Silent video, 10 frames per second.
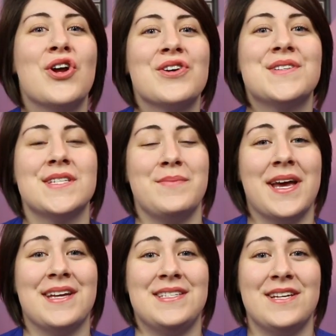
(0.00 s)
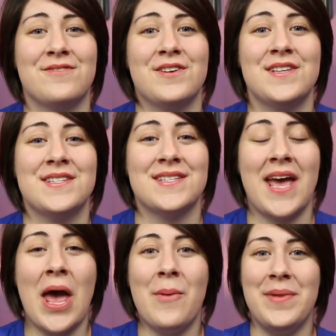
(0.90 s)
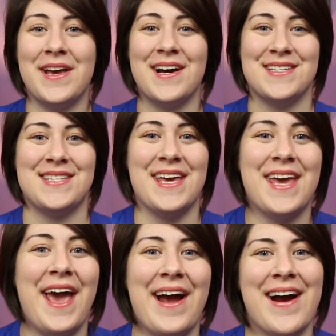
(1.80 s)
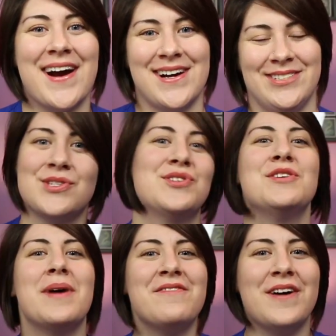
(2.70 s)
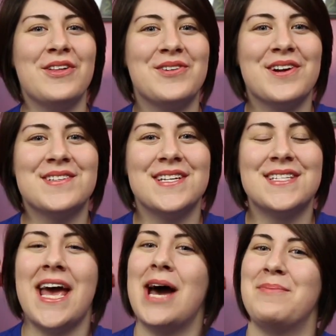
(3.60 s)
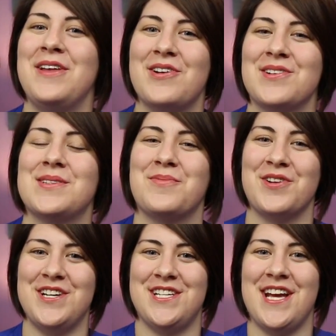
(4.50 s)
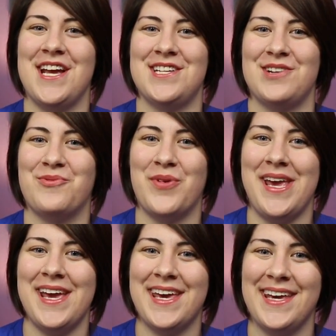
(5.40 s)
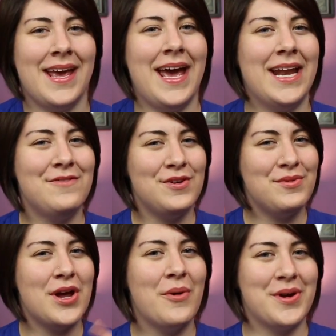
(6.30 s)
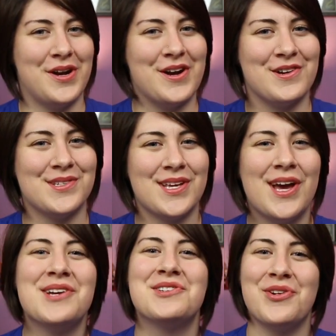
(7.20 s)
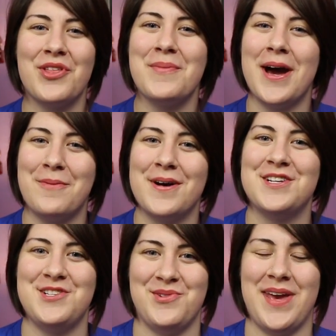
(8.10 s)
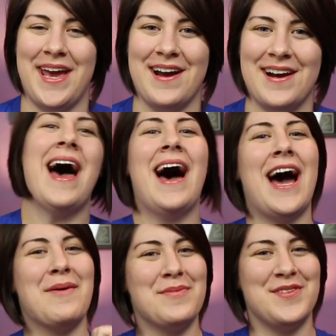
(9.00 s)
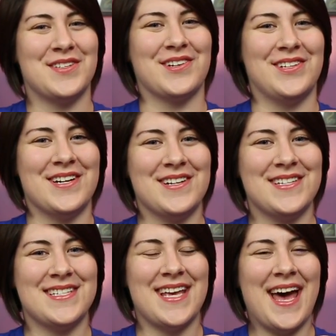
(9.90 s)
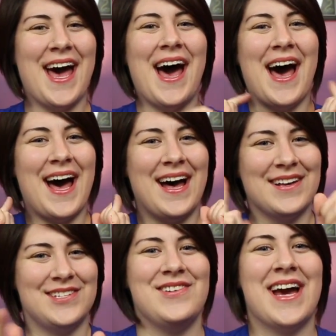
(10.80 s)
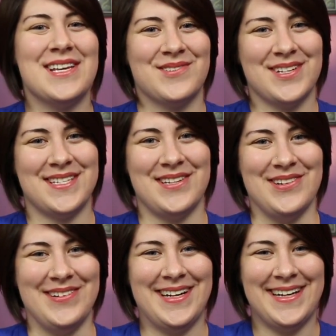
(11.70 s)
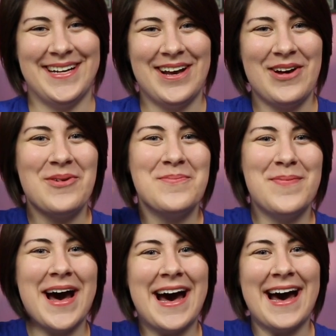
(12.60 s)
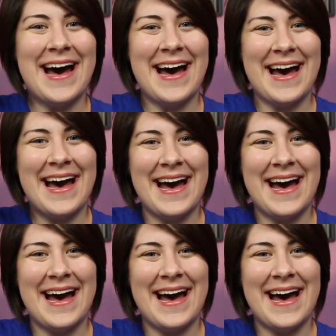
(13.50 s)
Nurses make a difference because they care. So to my fellow nurses, happy Nurse Appreciation Week. And if you know a nurse, show them how much you care. I'm the Musical Nurse. I'll see you guys real soon. Bye!